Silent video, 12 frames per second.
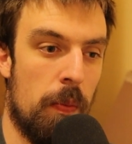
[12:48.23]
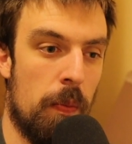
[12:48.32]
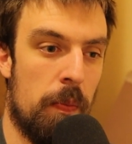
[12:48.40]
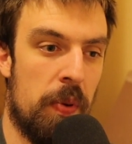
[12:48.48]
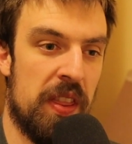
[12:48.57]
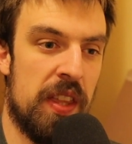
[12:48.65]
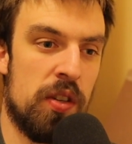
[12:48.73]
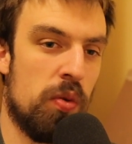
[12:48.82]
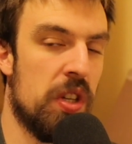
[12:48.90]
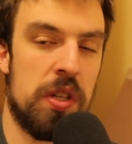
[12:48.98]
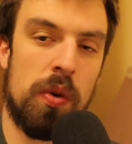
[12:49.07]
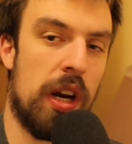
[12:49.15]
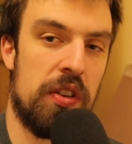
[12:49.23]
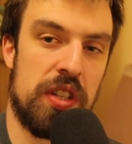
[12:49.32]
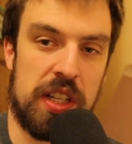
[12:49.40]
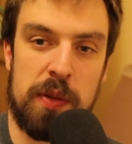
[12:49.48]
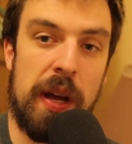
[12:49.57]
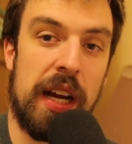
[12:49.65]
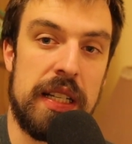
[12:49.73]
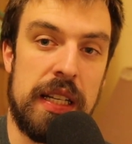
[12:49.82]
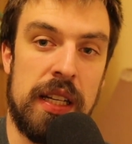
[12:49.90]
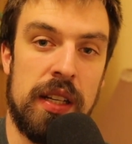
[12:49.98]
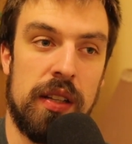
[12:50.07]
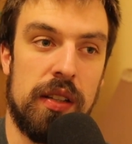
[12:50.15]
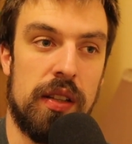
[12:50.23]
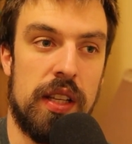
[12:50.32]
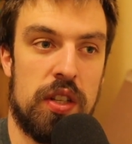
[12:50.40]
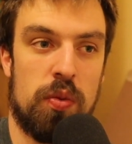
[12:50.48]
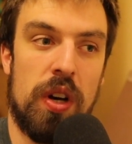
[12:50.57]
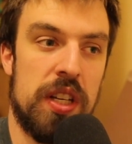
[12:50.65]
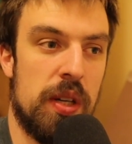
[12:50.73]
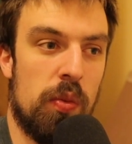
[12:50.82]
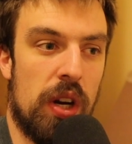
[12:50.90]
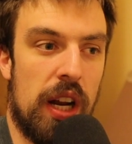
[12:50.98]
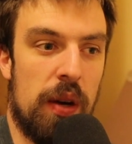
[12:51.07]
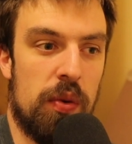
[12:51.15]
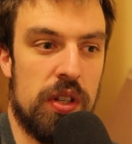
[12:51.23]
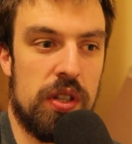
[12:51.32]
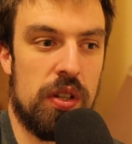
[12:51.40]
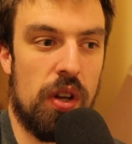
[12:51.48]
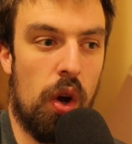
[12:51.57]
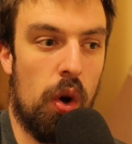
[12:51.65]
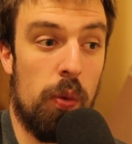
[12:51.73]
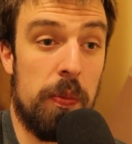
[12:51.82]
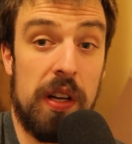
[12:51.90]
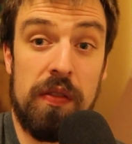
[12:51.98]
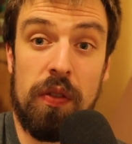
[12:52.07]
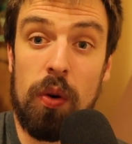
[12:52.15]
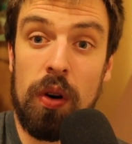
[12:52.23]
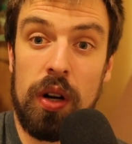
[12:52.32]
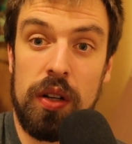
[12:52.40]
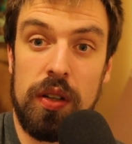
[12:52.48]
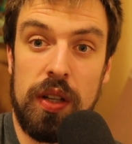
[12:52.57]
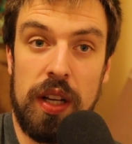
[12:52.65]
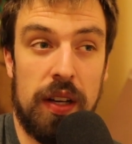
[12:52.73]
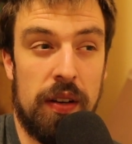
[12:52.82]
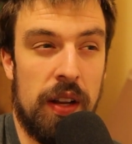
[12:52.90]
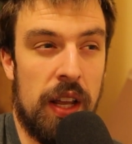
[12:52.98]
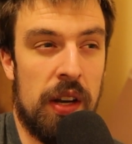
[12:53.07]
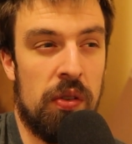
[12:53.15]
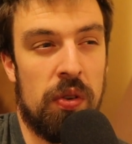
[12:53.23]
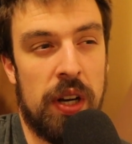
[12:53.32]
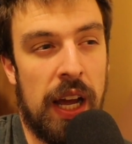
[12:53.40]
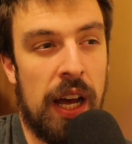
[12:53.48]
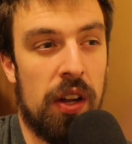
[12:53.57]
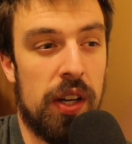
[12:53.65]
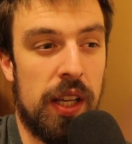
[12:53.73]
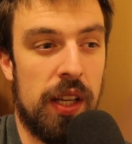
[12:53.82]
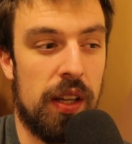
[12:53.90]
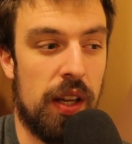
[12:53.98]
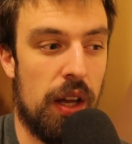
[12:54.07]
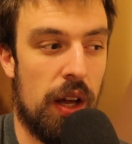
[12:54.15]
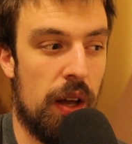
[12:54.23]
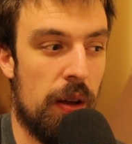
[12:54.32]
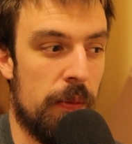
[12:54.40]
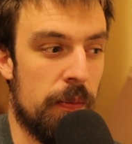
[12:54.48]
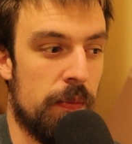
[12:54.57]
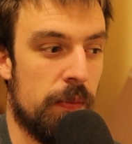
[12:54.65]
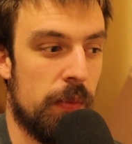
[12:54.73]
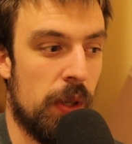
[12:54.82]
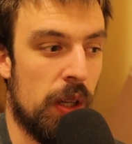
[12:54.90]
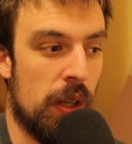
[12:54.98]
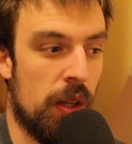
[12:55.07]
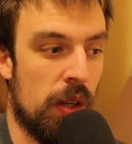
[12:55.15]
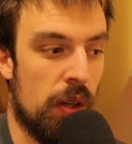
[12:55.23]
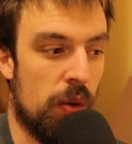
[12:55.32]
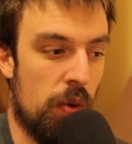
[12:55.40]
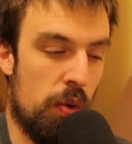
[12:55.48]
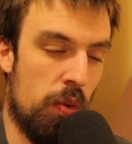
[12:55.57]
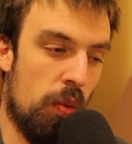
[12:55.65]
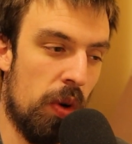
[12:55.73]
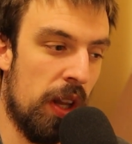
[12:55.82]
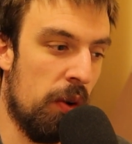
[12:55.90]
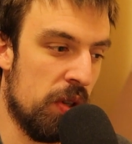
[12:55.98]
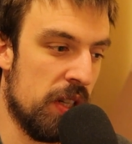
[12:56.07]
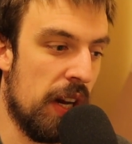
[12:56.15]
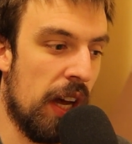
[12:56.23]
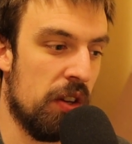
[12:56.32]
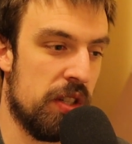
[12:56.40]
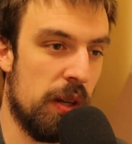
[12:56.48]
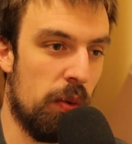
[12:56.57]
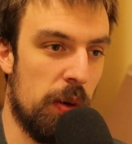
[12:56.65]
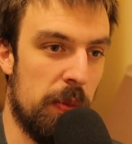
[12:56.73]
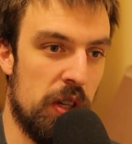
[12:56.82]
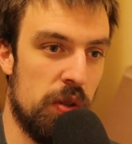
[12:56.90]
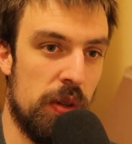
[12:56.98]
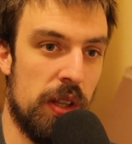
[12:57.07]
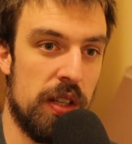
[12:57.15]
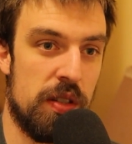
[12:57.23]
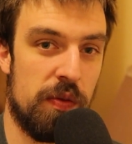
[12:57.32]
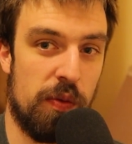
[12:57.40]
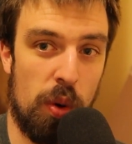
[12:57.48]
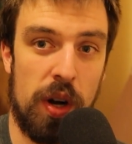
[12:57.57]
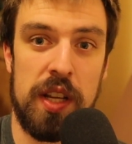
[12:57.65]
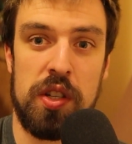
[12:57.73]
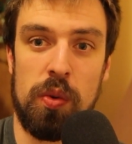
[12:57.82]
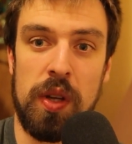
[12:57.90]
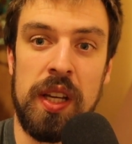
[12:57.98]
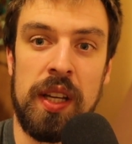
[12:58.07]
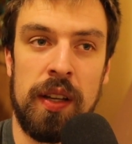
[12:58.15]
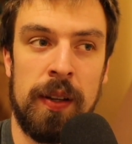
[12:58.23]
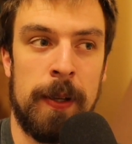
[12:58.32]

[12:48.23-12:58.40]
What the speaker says: But this wasn't what I was expecting. This wasn't what I was hoping for. In reality, when it was announced that we'd be doing this 4 days a week,